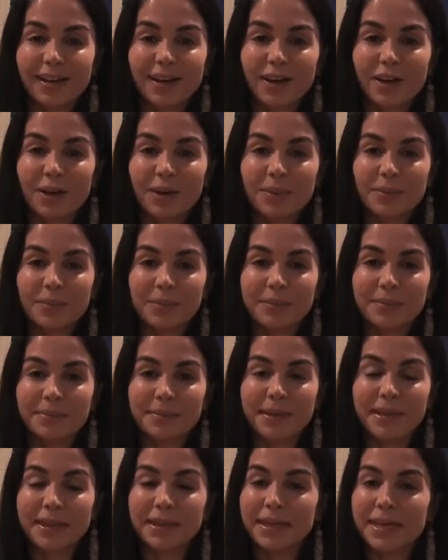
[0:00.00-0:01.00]

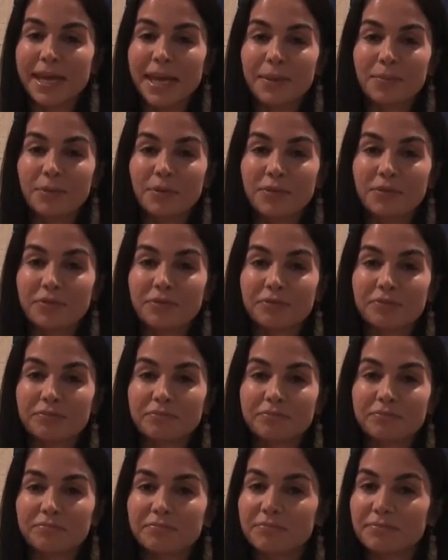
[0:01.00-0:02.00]
um, in the name of
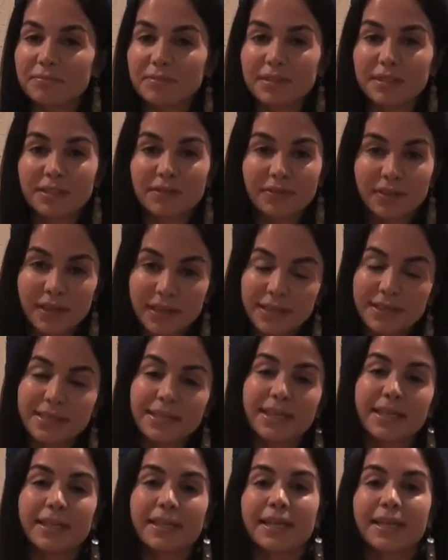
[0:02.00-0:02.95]
divinity,